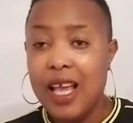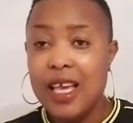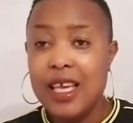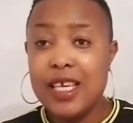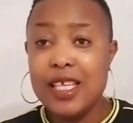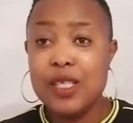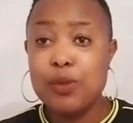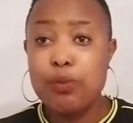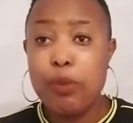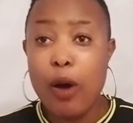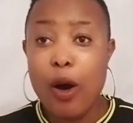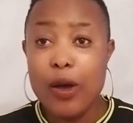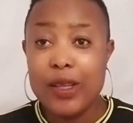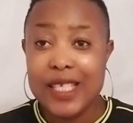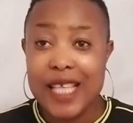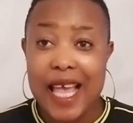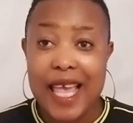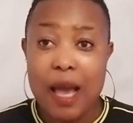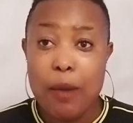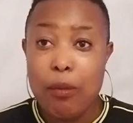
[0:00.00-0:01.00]
His
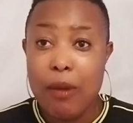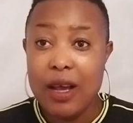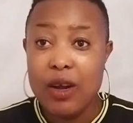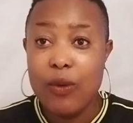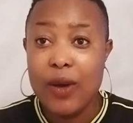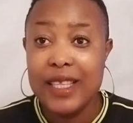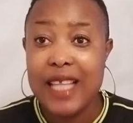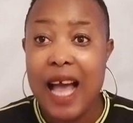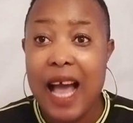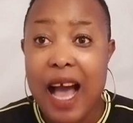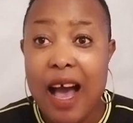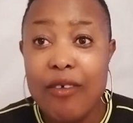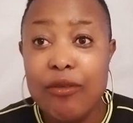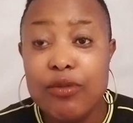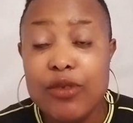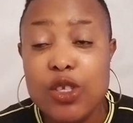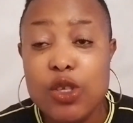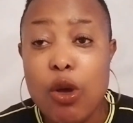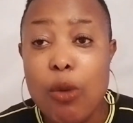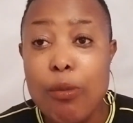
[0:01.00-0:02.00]
boss, Ayamalwa, that
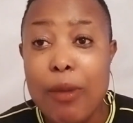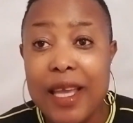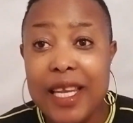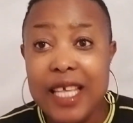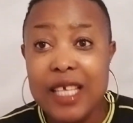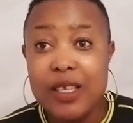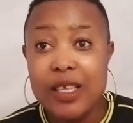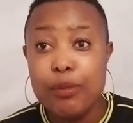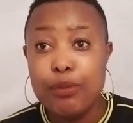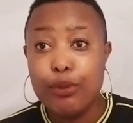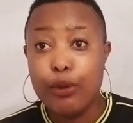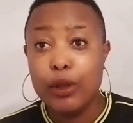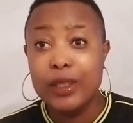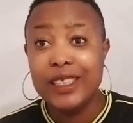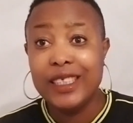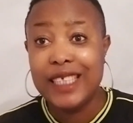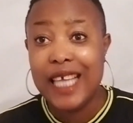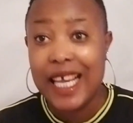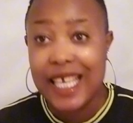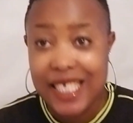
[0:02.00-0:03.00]
have so many
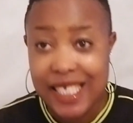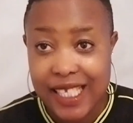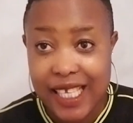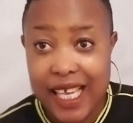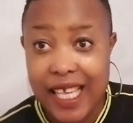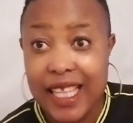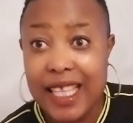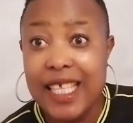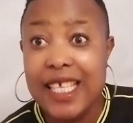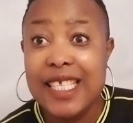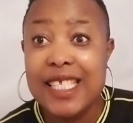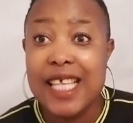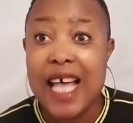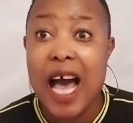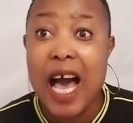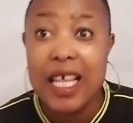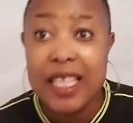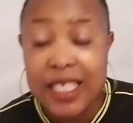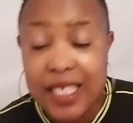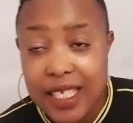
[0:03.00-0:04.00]
projects in his
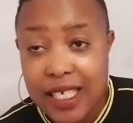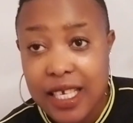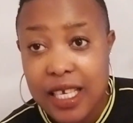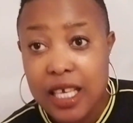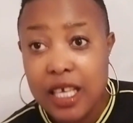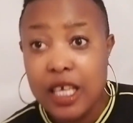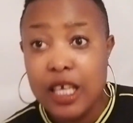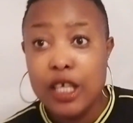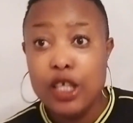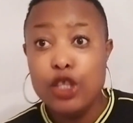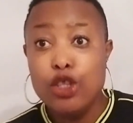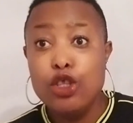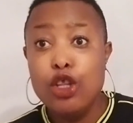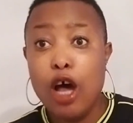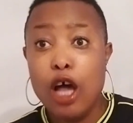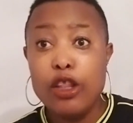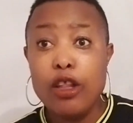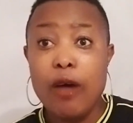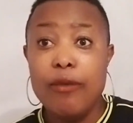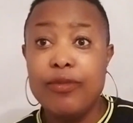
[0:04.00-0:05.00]
hand.
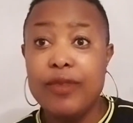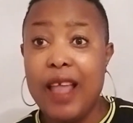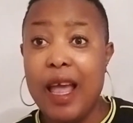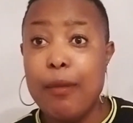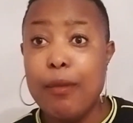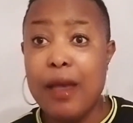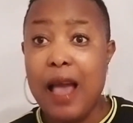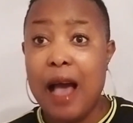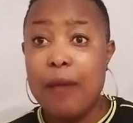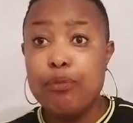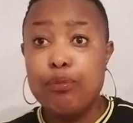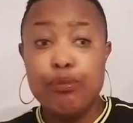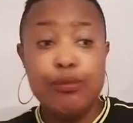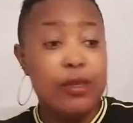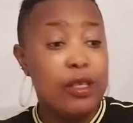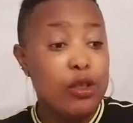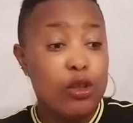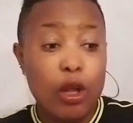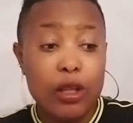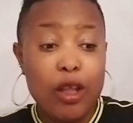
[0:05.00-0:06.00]
None of
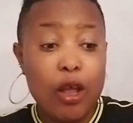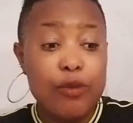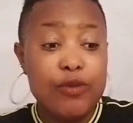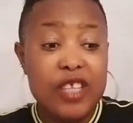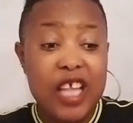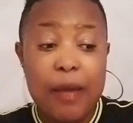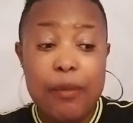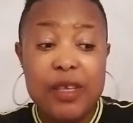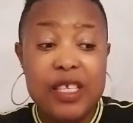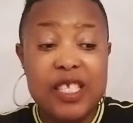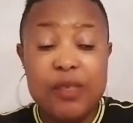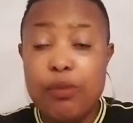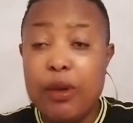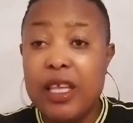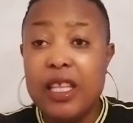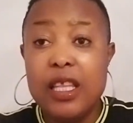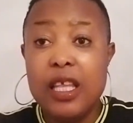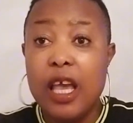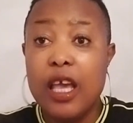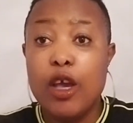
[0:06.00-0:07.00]
them is
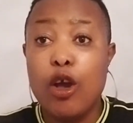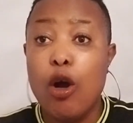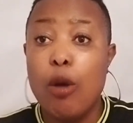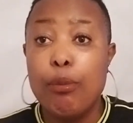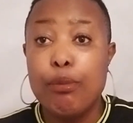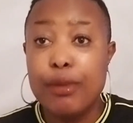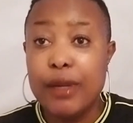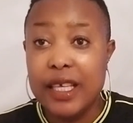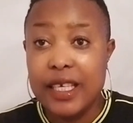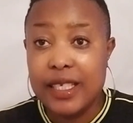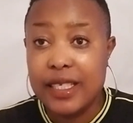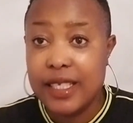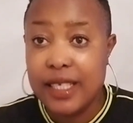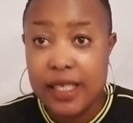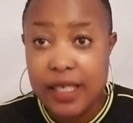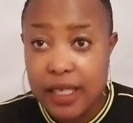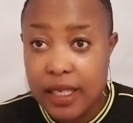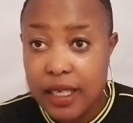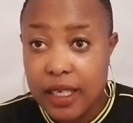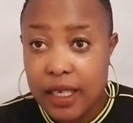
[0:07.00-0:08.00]
being complete.